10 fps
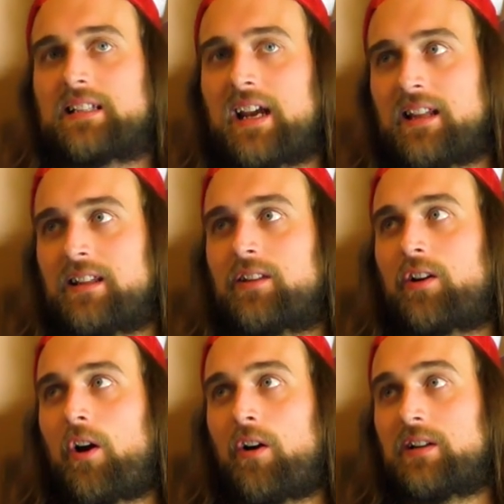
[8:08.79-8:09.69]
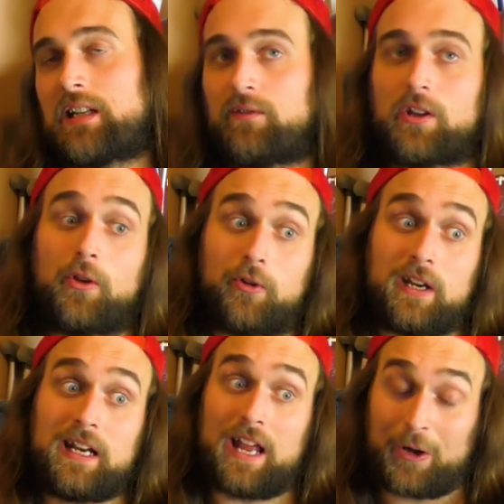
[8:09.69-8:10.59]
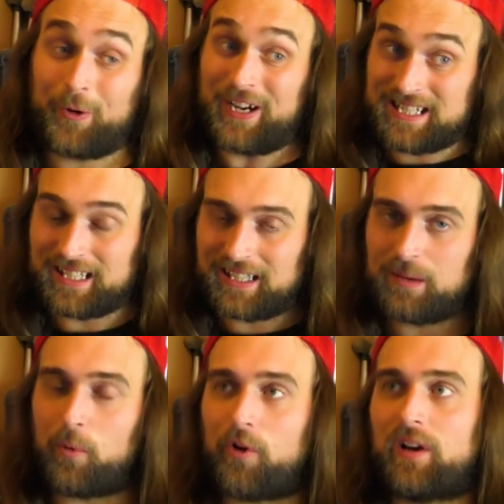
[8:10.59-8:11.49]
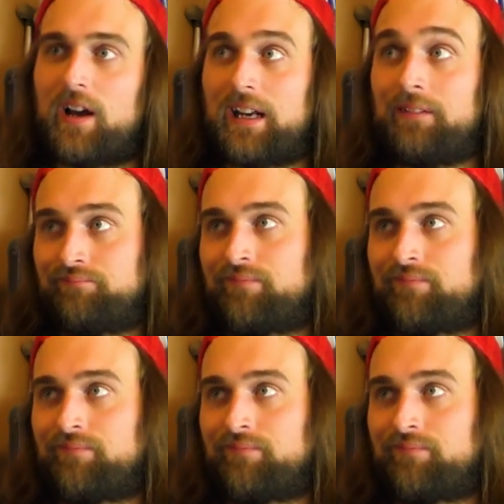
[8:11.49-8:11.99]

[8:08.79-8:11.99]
Say that the cards, even though they're getting increasingly more nutty,